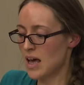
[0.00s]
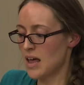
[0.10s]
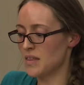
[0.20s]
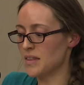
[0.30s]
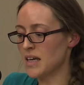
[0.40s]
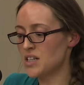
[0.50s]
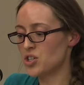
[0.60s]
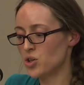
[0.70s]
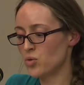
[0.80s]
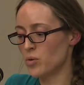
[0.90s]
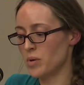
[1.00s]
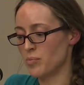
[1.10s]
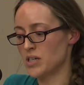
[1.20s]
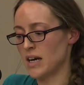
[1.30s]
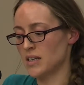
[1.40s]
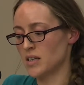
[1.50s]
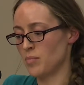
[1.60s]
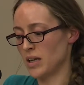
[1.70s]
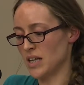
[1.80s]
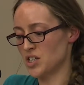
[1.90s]
that they too will be protected
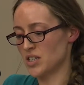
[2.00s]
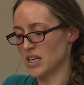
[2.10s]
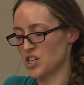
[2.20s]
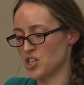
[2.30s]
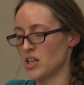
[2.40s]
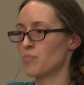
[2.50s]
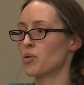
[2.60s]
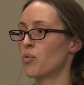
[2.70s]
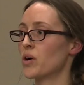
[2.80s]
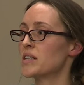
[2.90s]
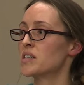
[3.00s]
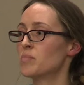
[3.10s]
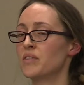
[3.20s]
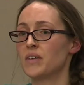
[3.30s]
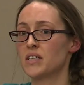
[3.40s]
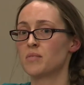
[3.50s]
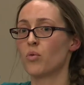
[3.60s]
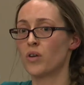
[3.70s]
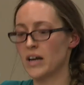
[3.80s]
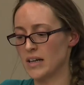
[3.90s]
by legislation that purports to be
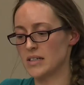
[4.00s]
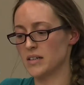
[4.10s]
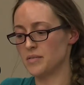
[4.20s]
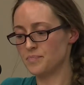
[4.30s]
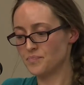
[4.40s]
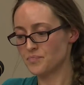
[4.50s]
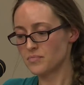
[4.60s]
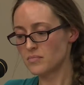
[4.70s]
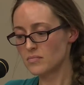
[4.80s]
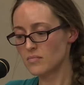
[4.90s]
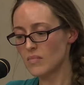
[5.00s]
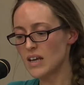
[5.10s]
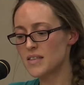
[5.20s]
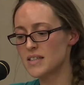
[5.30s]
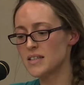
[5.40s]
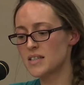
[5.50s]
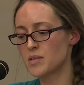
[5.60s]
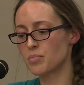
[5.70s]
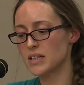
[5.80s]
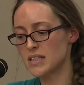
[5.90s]
victim-oriented. This is
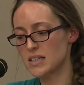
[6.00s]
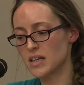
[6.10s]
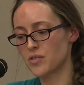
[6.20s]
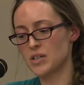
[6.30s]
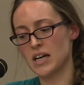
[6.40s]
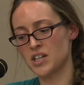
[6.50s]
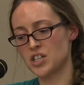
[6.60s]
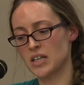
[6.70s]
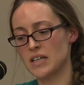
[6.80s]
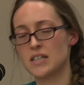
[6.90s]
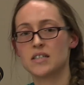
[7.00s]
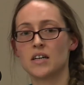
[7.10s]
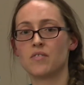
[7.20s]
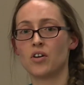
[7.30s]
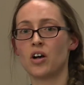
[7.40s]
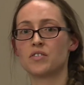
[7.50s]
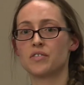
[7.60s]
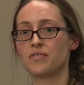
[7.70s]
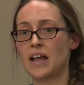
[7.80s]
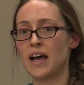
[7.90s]
simplistic, reductionist, and involves a
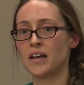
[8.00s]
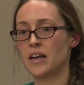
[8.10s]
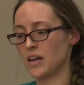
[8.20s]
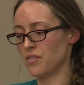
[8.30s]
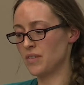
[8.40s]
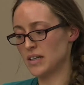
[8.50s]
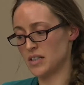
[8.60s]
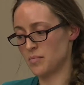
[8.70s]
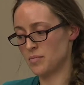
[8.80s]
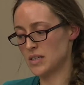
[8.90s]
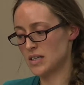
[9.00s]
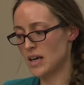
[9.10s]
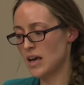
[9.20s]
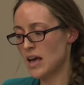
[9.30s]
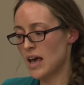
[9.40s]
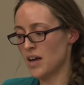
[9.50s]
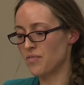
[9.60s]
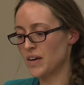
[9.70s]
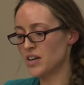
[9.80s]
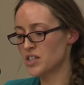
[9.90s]
flattening of victims, and
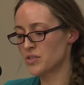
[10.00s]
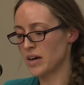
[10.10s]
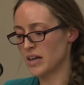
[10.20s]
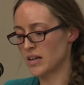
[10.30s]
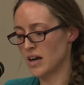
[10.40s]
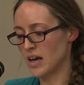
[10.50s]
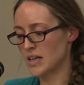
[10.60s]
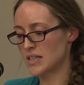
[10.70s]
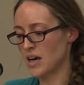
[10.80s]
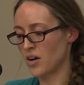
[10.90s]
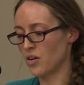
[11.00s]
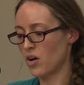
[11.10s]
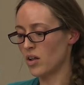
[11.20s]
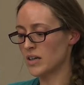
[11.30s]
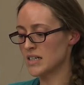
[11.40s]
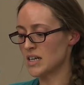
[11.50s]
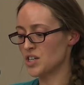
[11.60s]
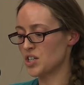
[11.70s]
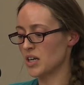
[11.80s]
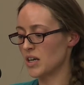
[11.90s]
fails to recognize how
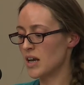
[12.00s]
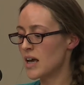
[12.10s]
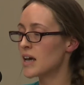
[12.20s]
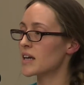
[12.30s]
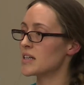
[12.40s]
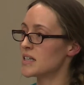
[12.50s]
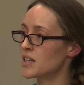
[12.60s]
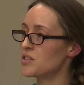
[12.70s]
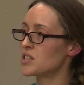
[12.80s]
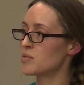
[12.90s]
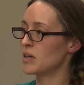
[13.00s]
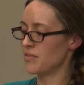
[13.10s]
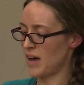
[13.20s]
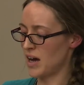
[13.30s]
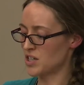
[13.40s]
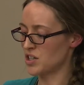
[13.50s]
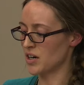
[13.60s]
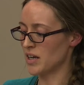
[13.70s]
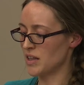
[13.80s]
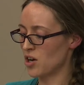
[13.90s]
colonization continues to be a factor
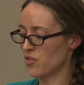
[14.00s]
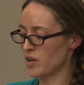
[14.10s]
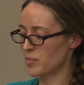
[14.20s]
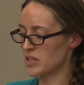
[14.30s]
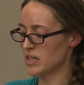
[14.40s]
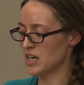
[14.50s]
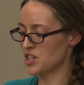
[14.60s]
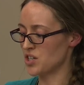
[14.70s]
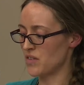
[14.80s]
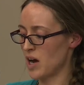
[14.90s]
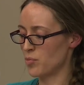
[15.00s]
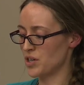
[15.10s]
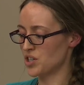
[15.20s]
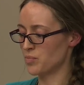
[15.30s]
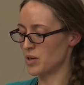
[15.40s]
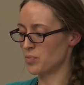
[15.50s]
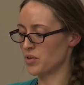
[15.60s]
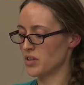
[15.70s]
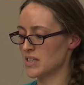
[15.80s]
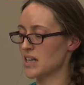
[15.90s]
in the overrepresentation of Aboriginal
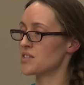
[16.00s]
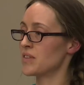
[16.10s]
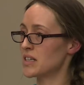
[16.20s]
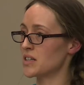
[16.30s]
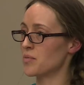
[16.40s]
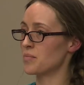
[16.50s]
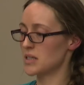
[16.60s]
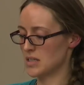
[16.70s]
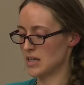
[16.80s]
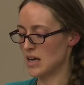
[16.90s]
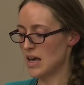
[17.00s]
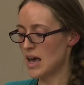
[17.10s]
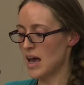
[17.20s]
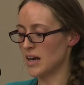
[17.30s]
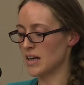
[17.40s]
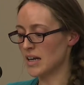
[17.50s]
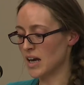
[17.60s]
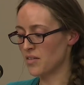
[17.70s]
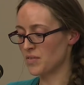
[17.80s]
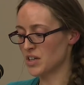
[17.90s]
peoples as victims. And it
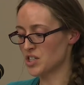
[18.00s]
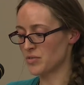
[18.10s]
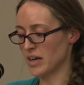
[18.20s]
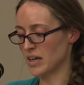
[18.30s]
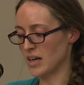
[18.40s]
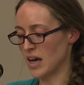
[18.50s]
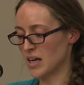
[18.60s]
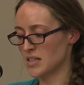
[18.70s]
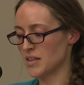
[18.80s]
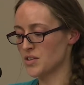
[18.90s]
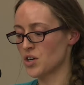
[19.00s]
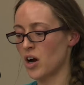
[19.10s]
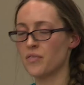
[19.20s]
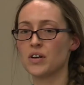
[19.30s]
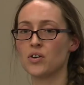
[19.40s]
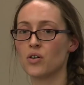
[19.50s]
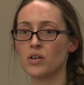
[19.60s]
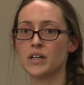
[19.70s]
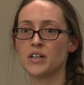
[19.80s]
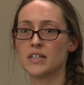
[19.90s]
again fails to recognize that there's often no
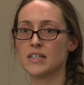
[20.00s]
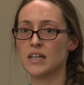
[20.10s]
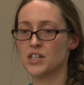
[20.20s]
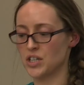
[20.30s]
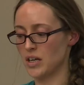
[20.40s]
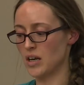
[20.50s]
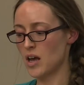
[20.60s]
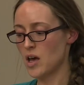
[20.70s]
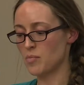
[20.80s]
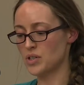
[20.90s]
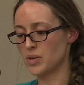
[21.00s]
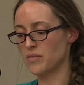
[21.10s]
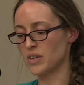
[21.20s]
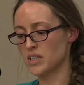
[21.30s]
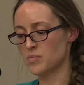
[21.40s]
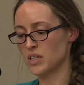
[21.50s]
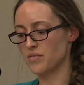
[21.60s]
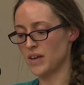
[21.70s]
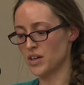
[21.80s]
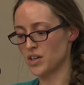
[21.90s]
clear distinction between victims and
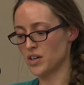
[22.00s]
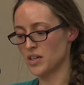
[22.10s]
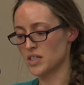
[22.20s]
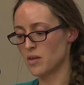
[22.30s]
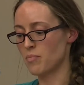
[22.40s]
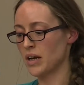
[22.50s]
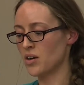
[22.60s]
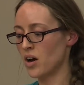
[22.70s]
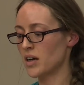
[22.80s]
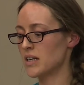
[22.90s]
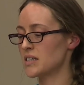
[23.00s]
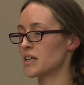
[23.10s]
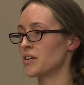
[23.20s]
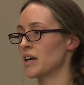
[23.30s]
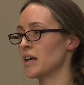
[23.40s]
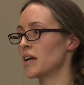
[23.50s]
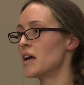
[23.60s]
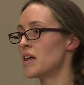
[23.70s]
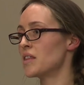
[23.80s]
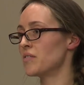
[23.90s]
offenders by not considering the